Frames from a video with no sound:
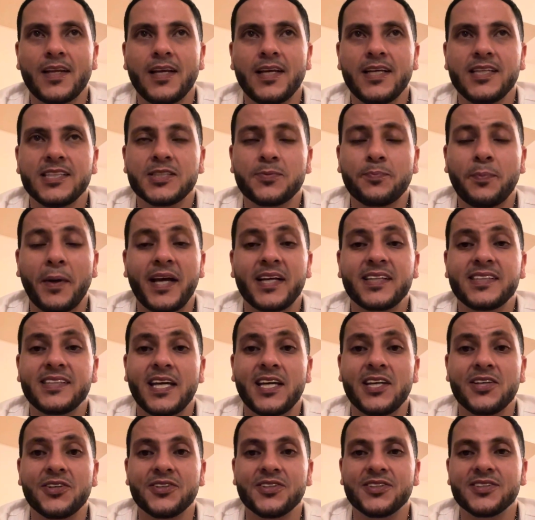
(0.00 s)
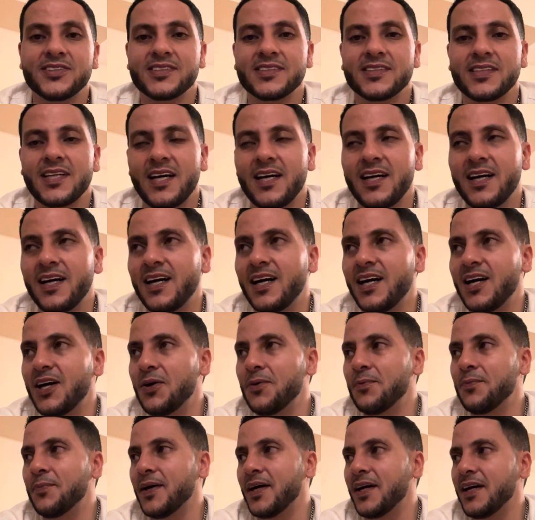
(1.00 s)
spectators,
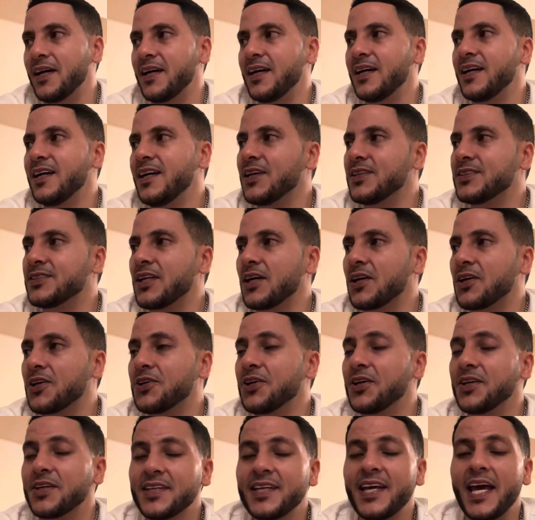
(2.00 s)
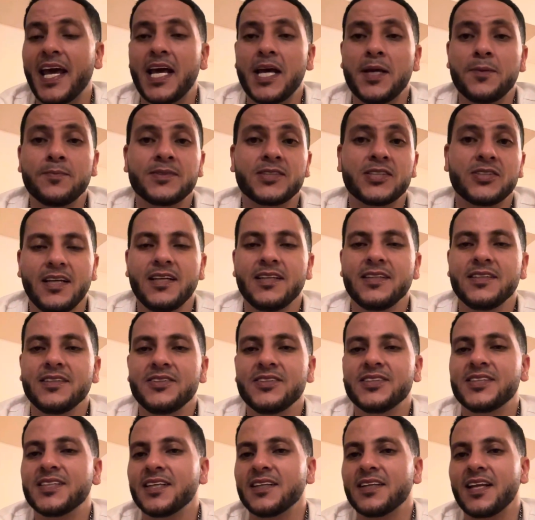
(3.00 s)
but the good games, you
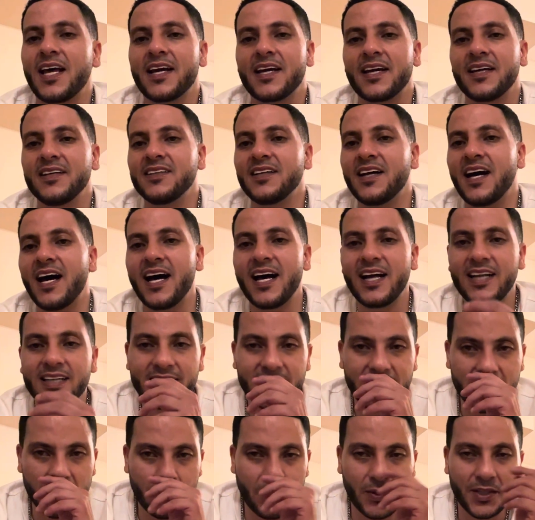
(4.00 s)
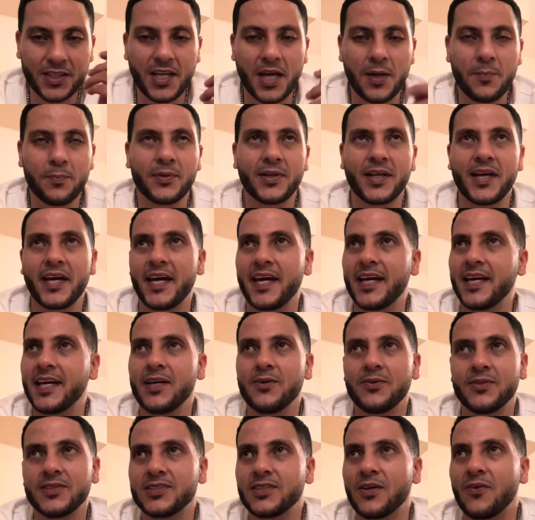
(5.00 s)
see like Ahly, when they play, it
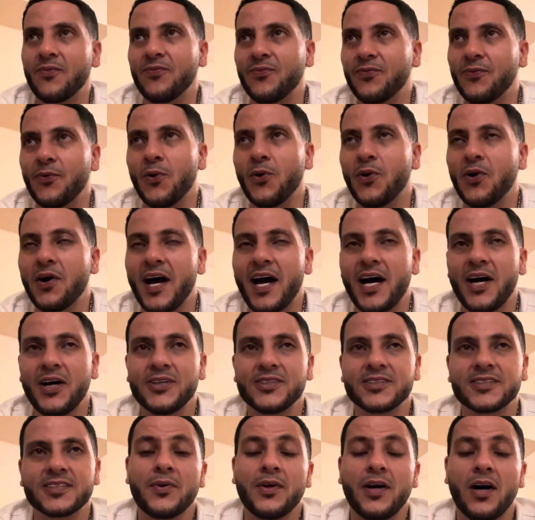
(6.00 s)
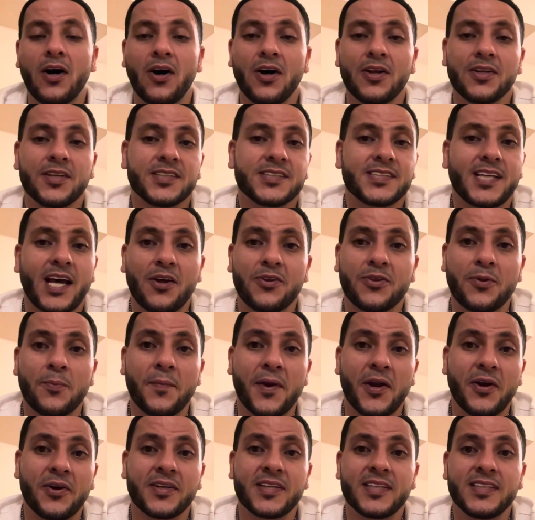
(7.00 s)
was a full house. All the South
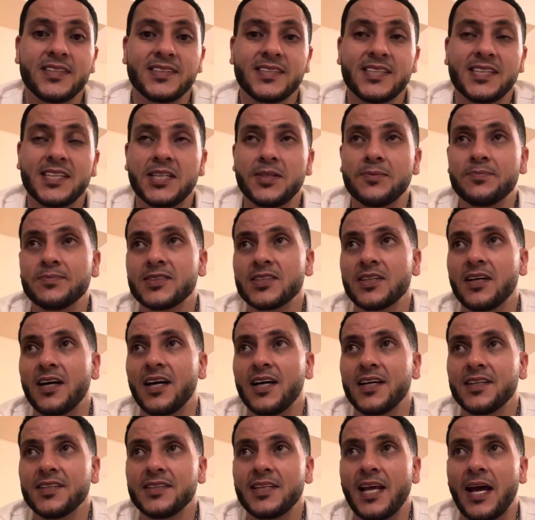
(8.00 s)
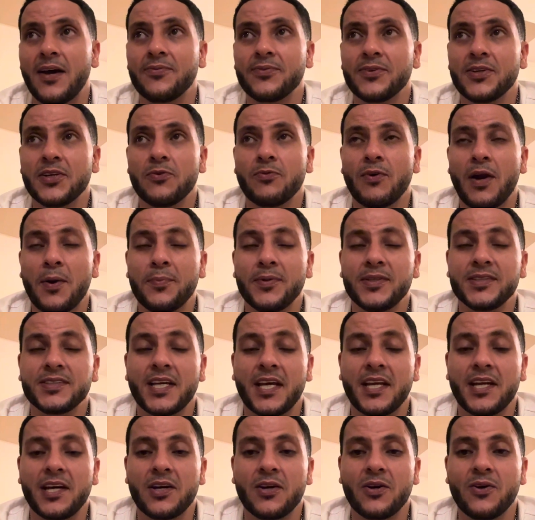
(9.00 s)
American teams definitely
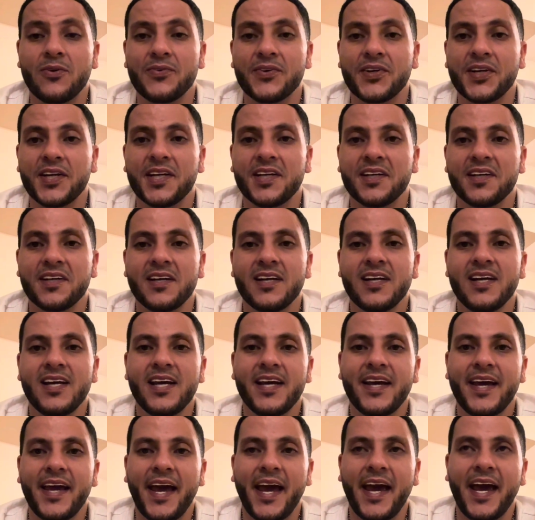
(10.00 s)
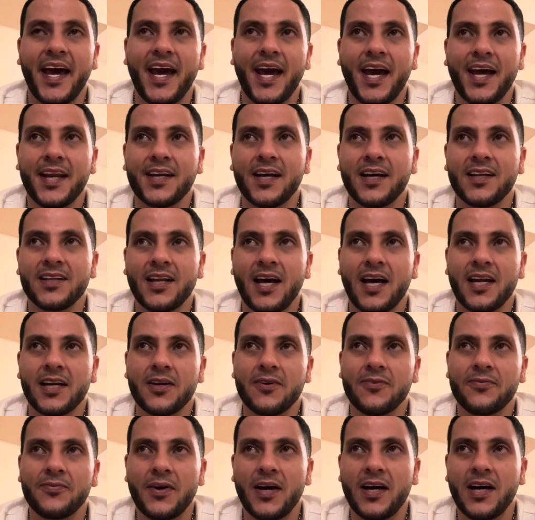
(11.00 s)
representing over here. And a lot
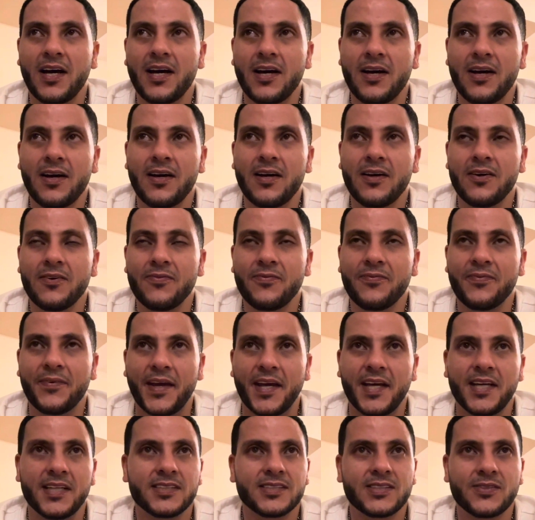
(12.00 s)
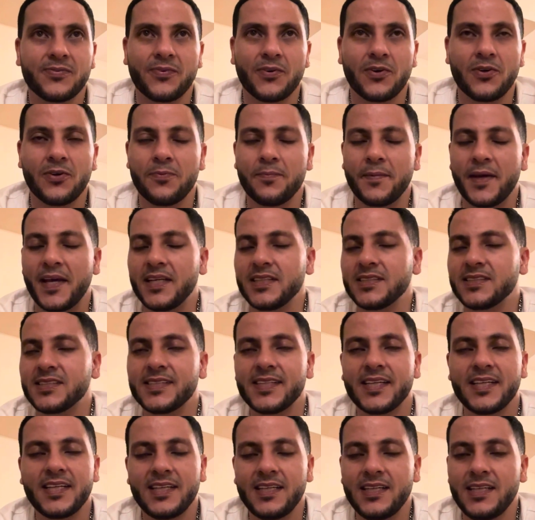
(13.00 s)
of fans for Man
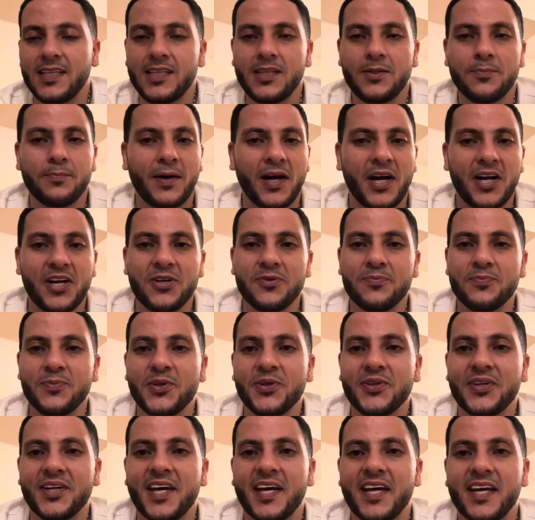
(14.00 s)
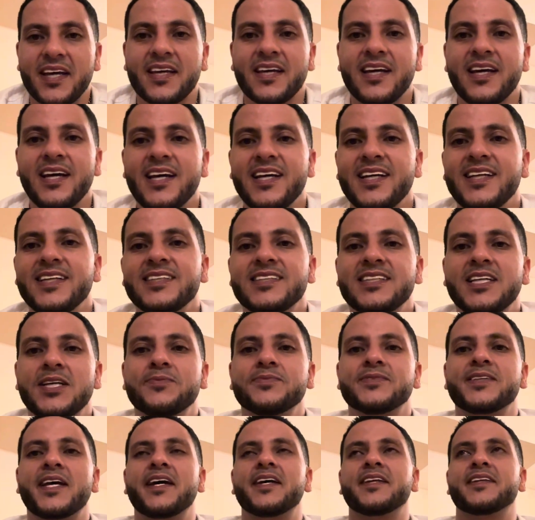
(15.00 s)
City, Bayern Munich,
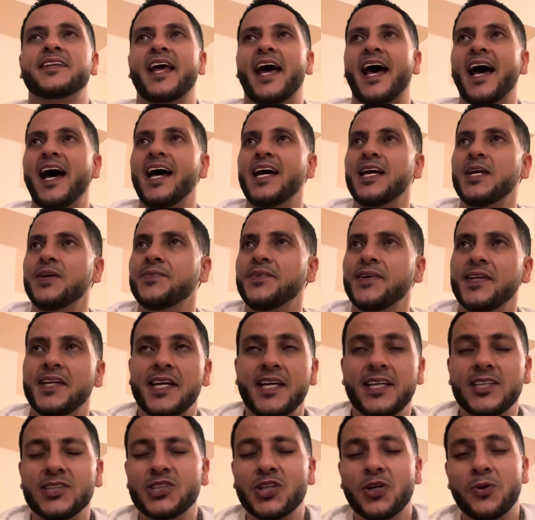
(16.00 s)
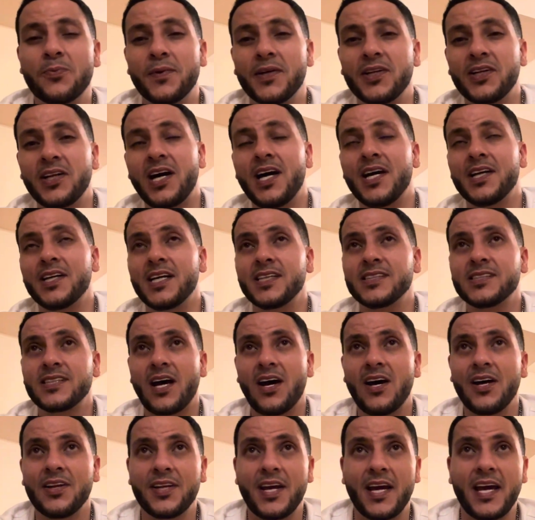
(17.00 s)
teams like that, even Inter Milan, I
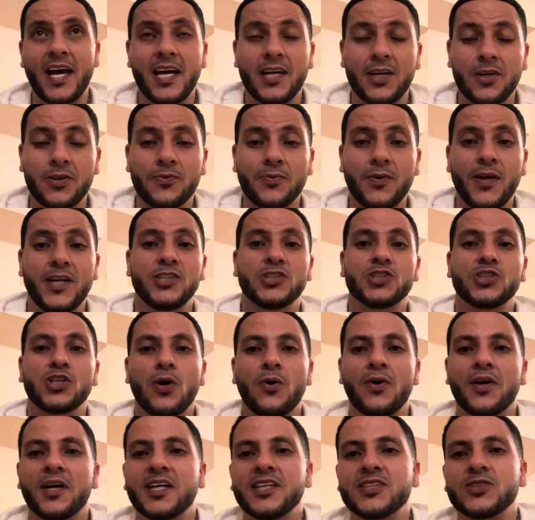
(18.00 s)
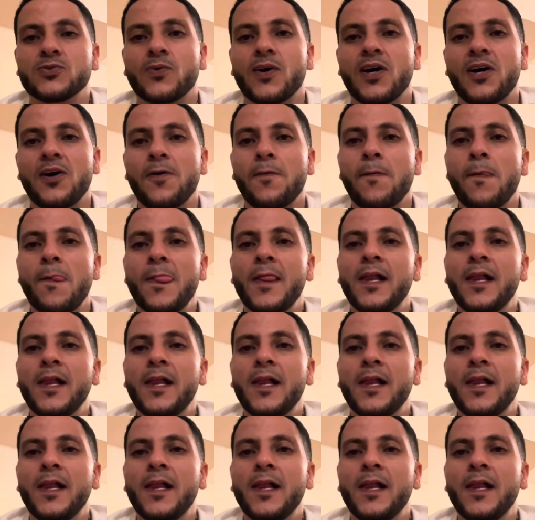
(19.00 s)
saw they had a great showing as well.